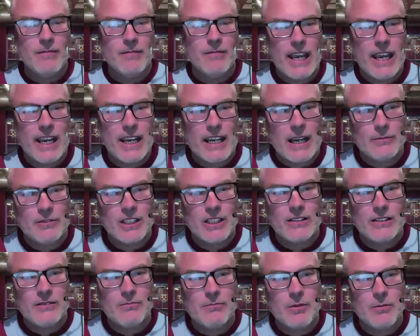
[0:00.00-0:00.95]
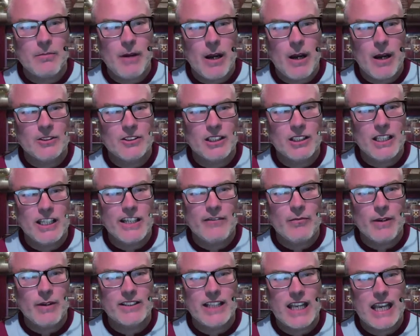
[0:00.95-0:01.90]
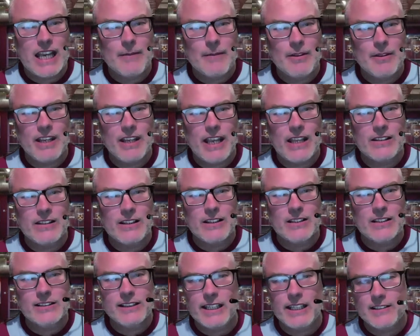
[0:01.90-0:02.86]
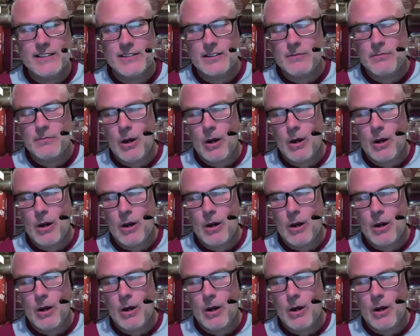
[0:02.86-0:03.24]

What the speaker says: Kent comes in, Mubama to leave West Ham at the end of the season.